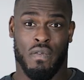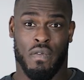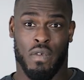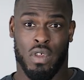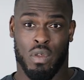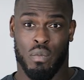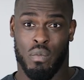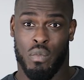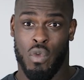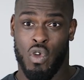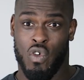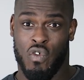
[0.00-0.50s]

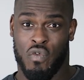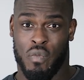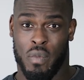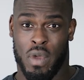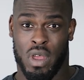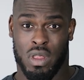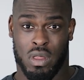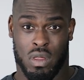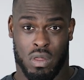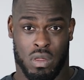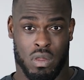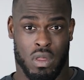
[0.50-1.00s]
of
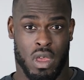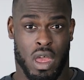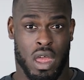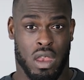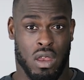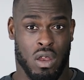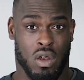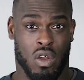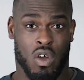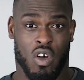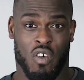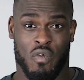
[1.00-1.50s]
movements
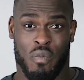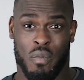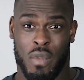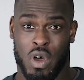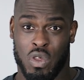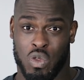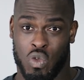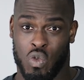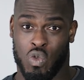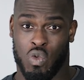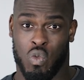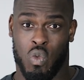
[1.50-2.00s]
and a lot of
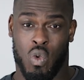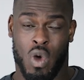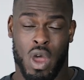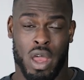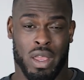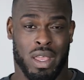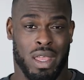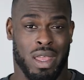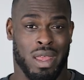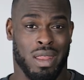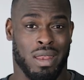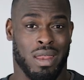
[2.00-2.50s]
muscles
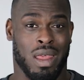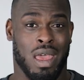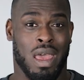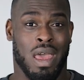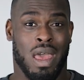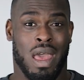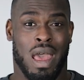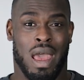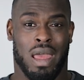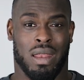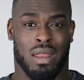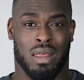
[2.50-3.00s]
working
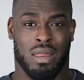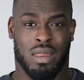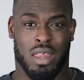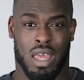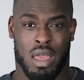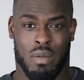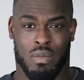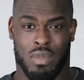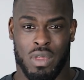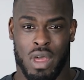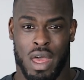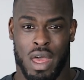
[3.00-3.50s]
at the same